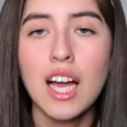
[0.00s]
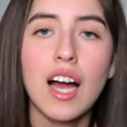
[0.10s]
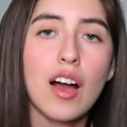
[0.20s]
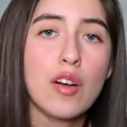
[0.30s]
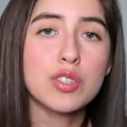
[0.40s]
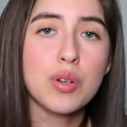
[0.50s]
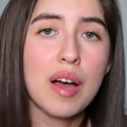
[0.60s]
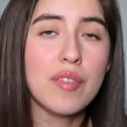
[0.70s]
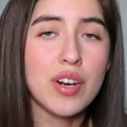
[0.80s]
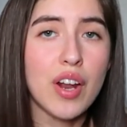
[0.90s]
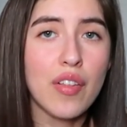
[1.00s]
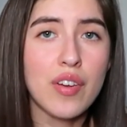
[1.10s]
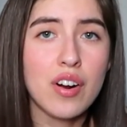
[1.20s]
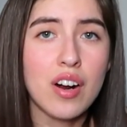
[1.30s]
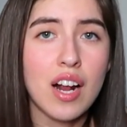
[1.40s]
I also have
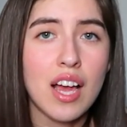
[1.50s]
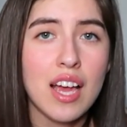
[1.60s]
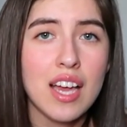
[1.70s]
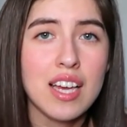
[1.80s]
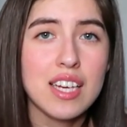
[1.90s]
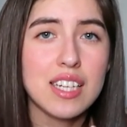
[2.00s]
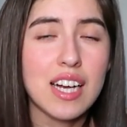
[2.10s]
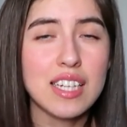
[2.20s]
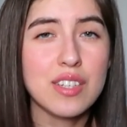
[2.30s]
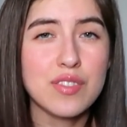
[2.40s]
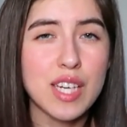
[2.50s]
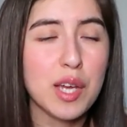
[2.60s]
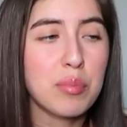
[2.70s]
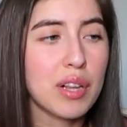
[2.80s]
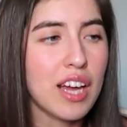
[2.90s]
another kind of
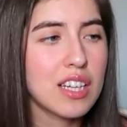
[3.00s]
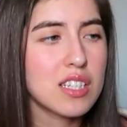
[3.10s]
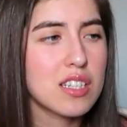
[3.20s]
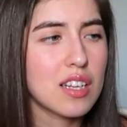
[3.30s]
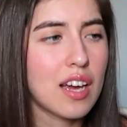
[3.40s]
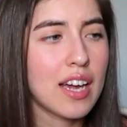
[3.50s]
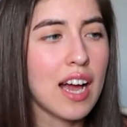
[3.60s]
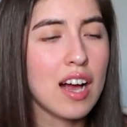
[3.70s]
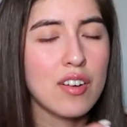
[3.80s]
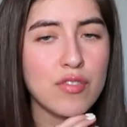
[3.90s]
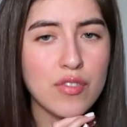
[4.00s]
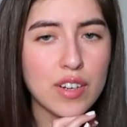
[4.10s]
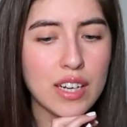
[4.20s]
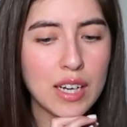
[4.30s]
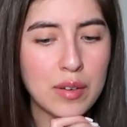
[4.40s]
snake plant. I have
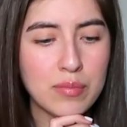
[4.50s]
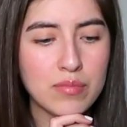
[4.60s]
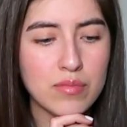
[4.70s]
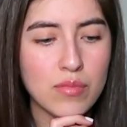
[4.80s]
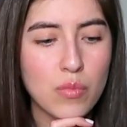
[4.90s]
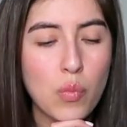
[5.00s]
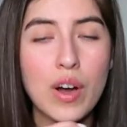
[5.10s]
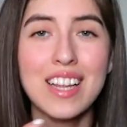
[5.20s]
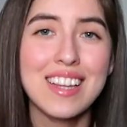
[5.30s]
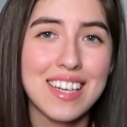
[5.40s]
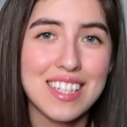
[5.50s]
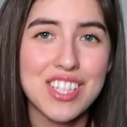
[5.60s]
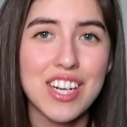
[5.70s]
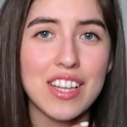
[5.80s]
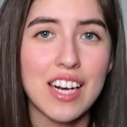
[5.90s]
one in the
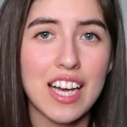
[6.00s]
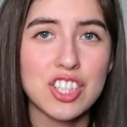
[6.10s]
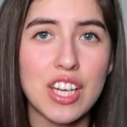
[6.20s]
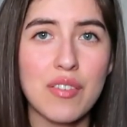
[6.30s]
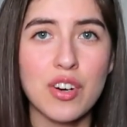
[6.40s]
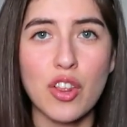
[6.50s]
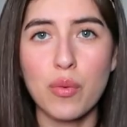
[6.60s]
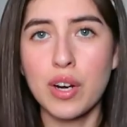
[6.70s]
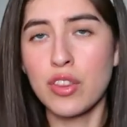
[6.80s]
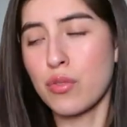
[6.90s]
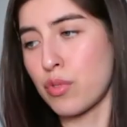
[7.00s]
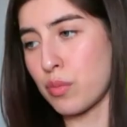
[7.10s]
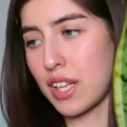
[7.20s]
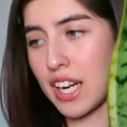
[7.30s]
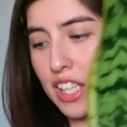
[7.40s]
kitchen, and then I actually have another one in the room that I